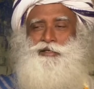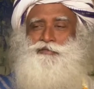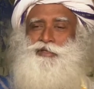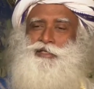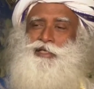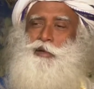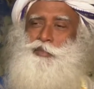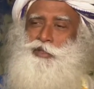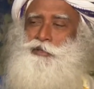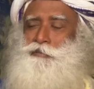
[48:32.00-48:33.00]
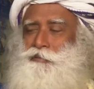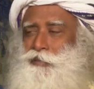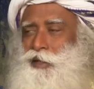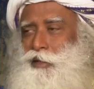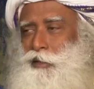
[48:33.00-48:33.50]
of things happening,
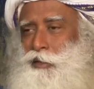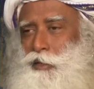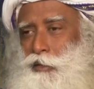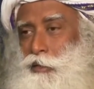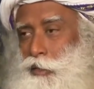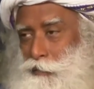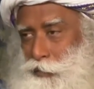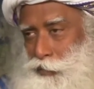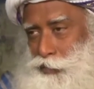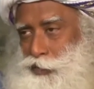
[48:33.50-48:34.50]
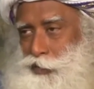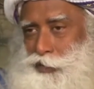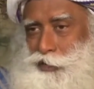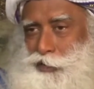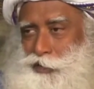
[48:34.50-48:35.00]
all with social
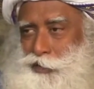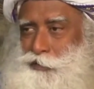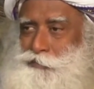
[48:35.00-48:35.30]
distancing.